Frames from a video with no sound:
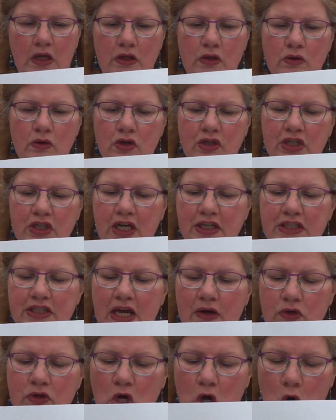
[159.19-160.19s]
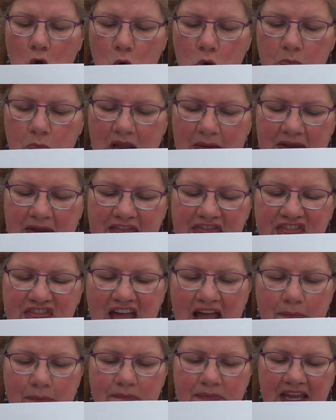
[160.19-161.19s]
you could cut out a hole maybe
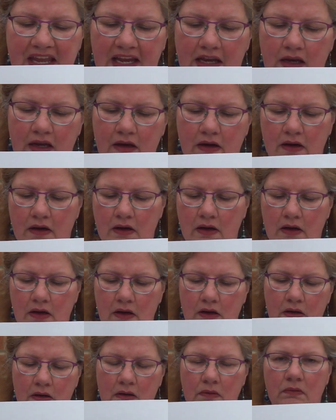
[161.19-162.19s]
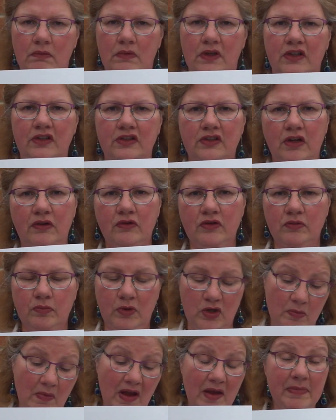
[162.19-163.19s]
that big.
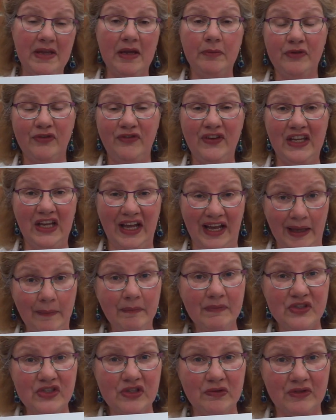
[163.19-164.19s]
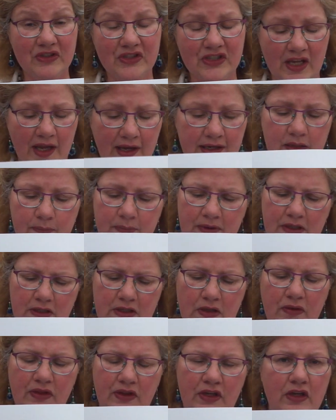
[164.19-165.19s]
You might be able to fit your hamster inside it, but I
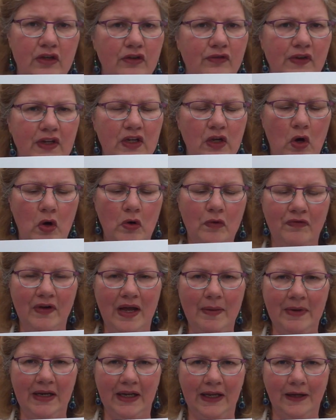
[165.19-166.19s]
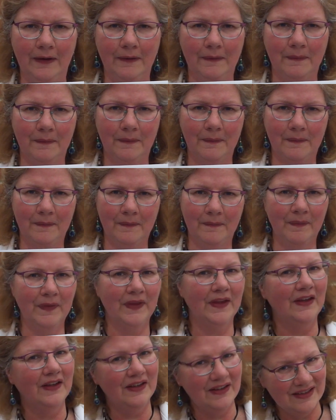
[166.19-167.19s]
don't think you'd fit your whole family.
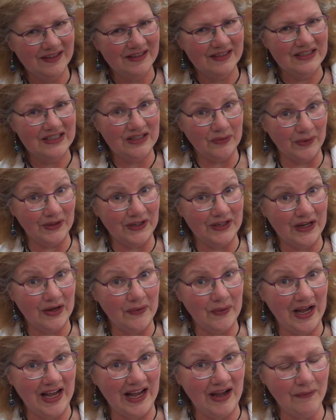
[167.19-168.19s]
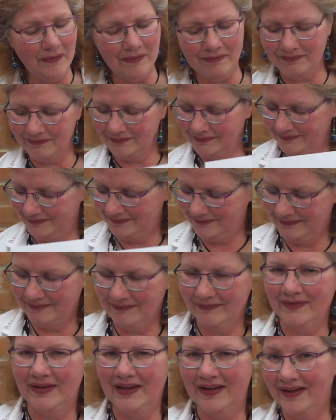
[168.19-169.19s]
Do you want to know how?
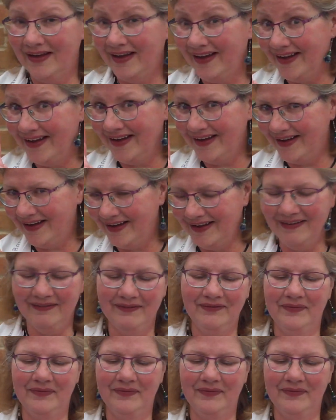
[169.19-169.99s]
Haha.